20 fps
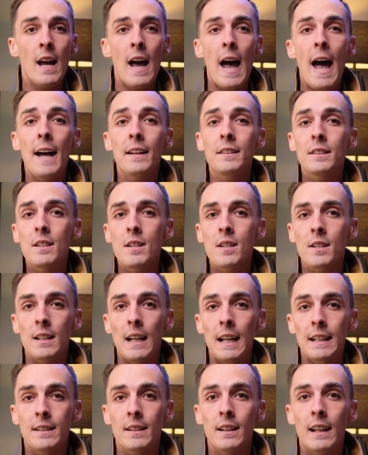
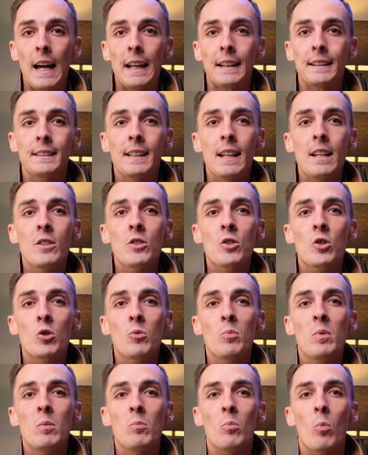anti-static and tends to
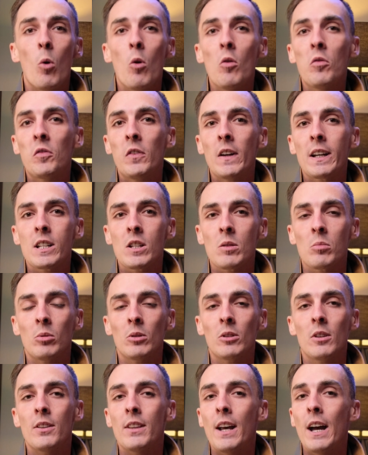be more
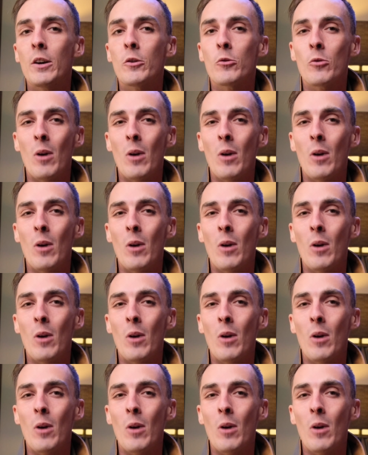flexible than